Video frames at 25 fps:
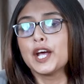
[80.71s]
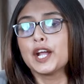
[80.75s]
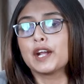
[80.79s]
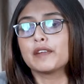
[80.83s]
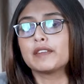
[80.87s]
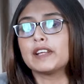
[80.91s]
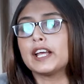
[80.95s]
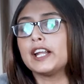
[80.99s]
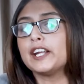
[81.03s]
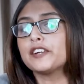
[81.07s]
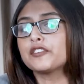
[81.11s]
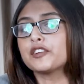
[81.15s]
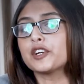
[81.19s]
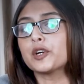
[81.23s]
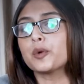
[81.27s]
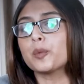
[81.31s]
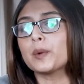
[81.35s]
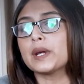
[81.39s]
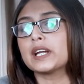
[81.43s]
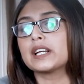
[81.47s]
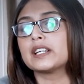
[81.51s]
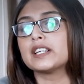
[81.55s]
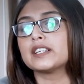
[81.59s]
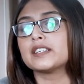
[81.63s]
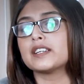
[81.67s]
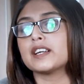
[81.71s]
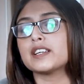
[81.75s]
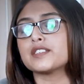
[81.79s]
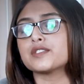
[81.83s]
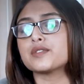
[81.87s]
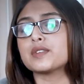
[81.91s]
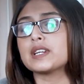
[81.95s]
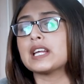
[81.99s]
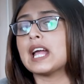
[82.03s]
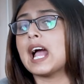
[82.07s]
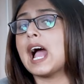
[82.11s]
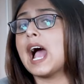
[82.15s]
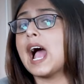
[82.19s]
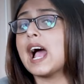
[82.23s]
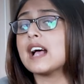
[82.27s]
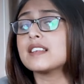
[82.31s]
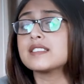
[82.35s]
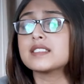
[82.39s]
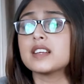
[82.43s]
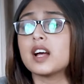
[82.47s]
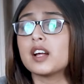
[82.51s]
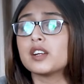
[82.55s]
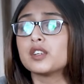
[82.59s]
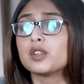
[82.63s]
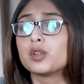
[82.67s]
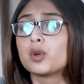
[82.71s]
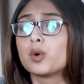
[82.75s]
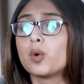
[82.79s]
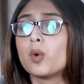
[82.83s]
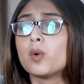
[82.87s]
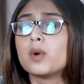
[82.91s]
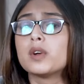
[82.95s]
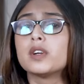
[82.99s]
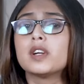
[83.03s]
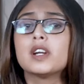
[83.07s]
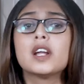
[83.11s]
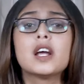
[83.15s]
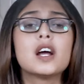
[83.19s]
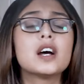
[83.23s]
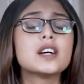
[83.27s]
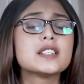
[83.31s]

Now, the electric vehicle industry has undergone